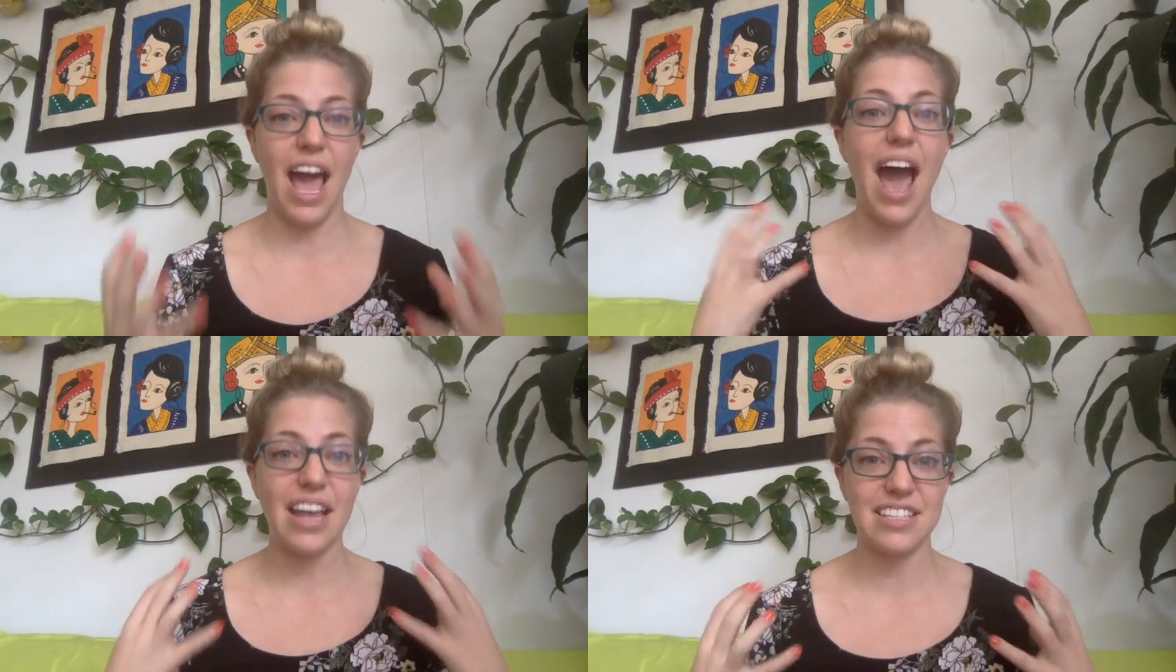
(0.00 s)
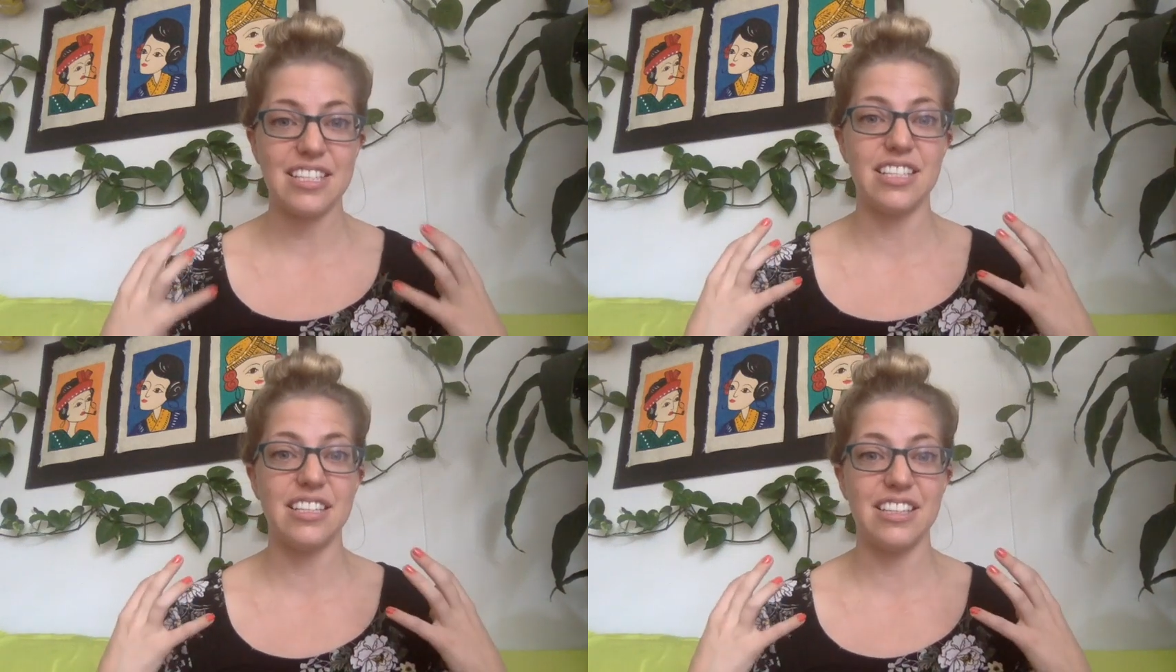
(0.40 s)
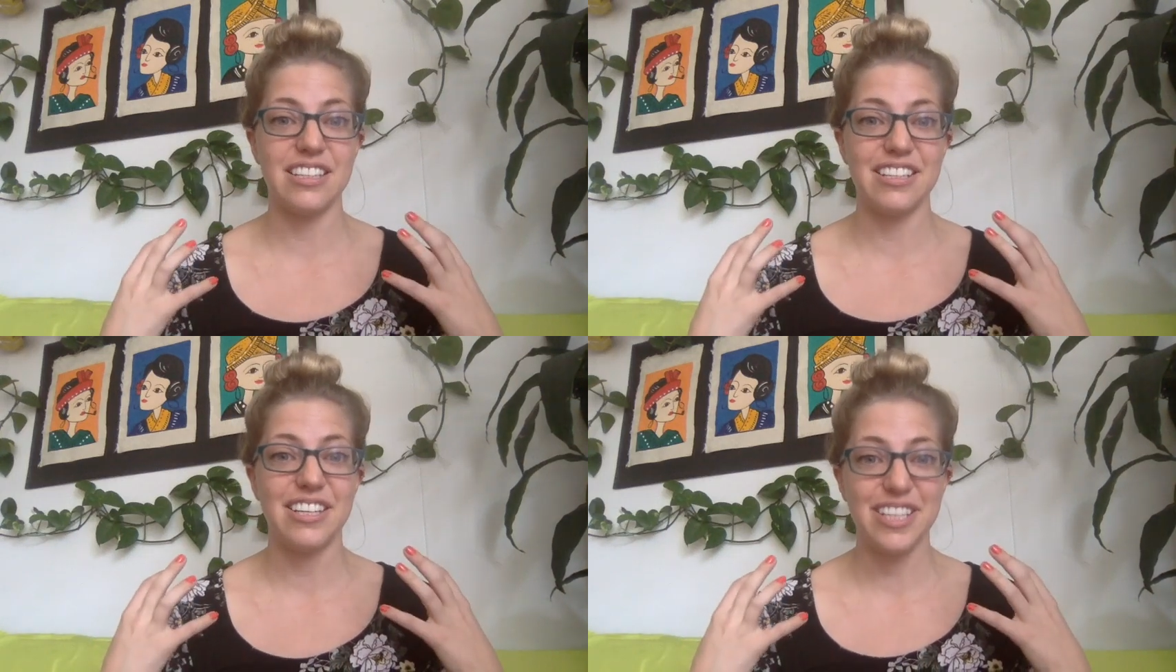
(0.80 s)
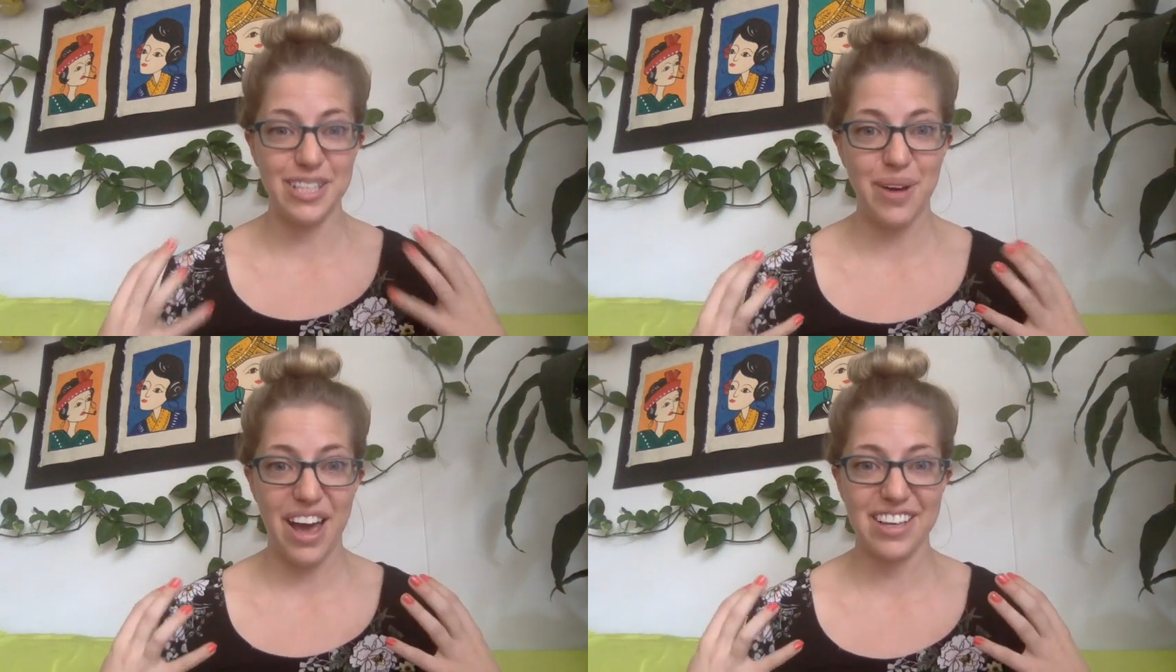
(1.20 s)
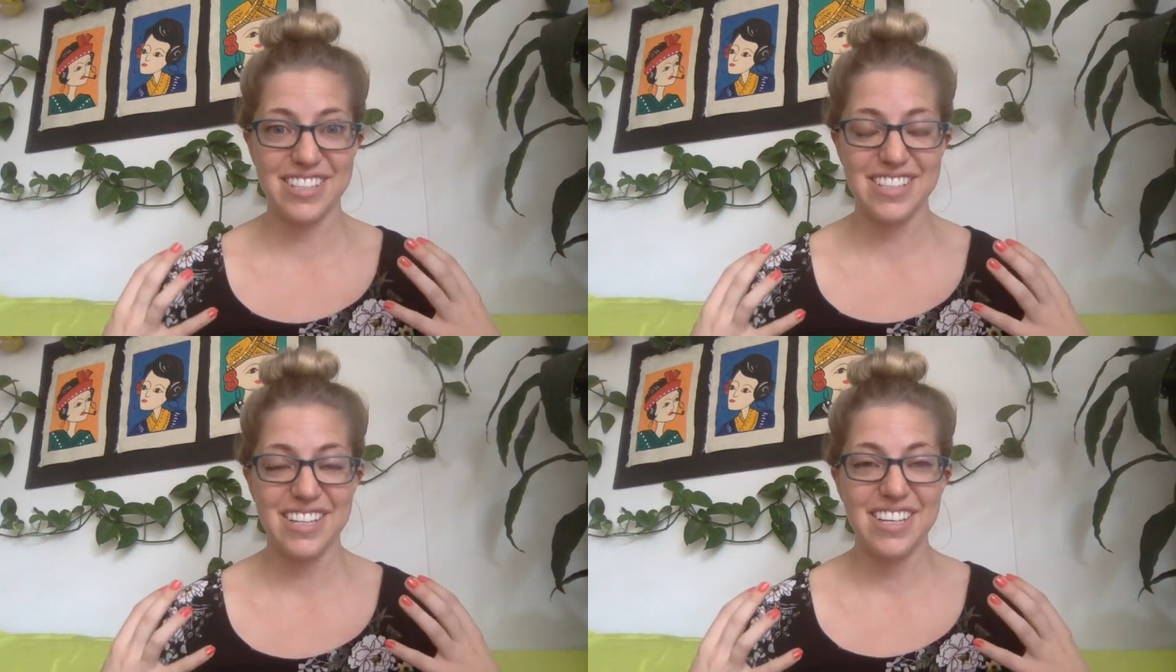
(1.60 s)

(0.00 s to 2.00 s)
adds to the UX.